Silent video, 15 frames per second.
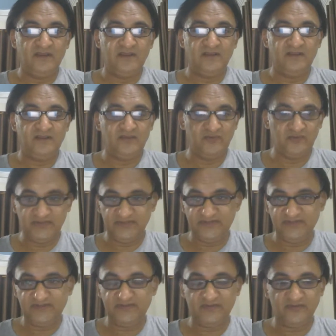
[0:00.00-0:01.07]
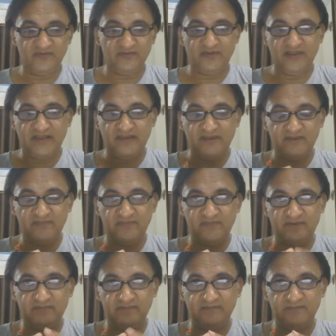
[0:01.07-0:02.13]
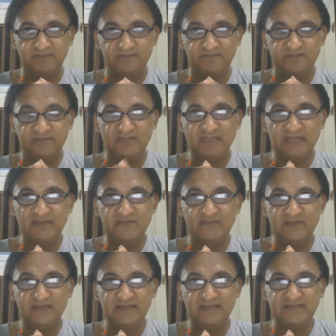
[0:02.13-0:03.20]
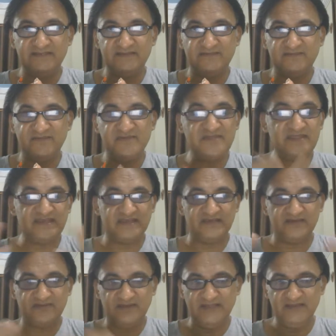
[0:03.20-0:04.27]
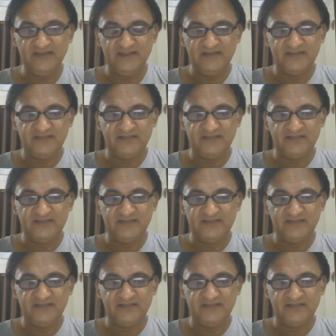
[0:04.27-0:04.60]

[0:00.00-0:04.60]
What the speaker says: So this is and from that one is the physical, right?